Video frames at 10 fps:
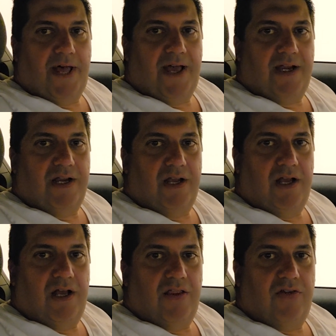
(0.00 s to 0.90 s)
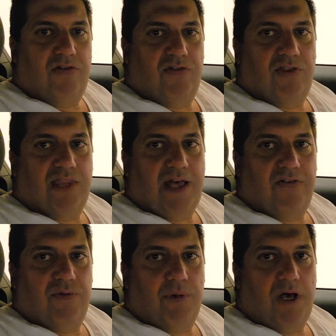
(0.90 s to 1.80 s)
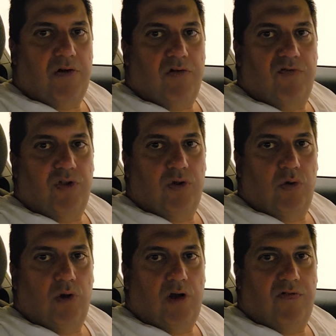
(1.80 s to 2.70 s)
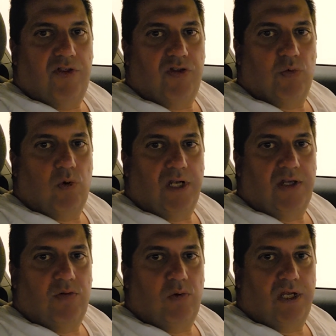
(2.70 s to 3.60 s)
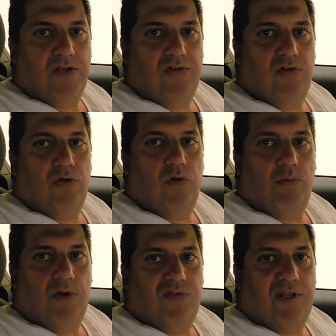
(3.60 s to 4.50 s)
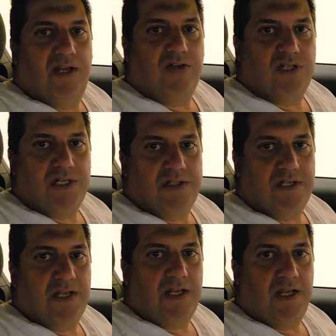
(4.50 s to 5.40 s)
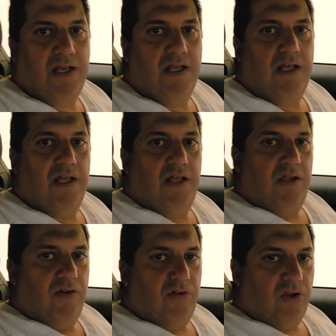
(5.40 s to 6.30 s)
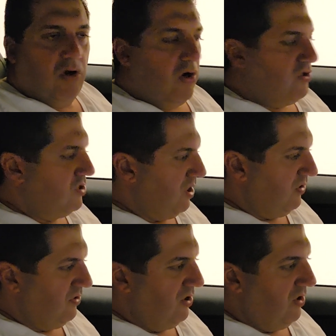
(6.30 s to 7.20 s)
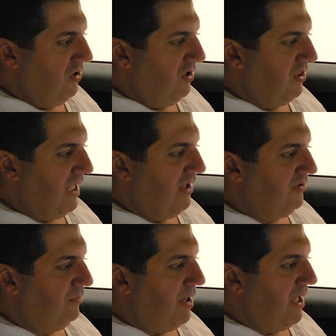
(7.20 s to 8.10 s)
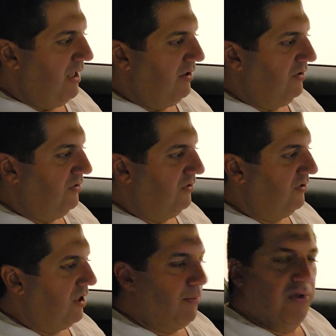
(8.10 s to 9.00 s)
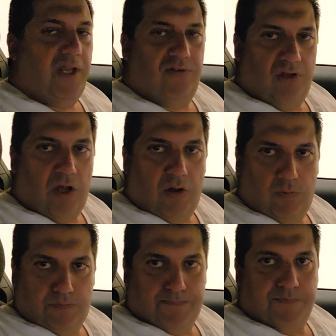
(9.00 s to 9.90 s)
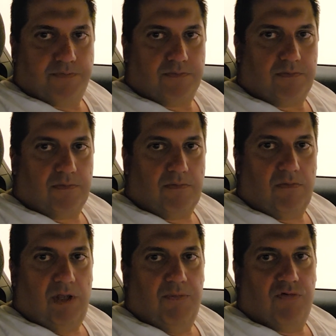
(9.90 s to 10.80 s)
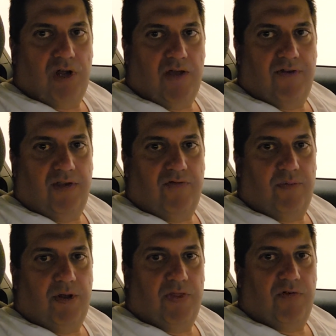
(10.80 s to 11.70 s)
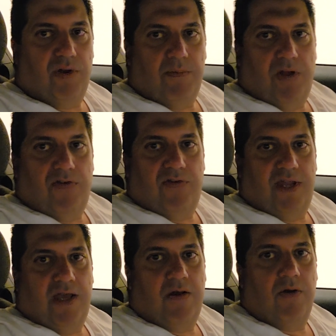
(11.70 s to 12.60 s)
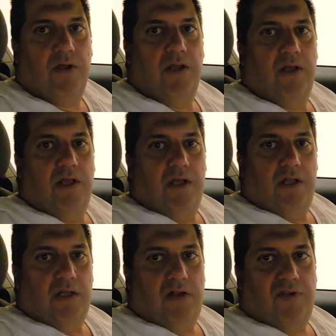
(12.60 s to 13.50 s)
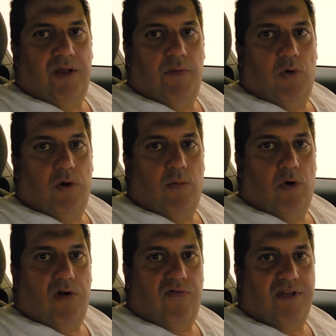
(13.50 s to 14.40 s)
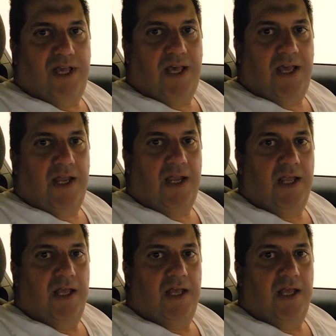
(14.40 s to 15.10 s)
back. This is the 1,000-mile review of the 2022 Mustang GT. So the car just turned 1,000 miles a couple days ago. I've been driving it for about 3 months now. Loving it more and more every day.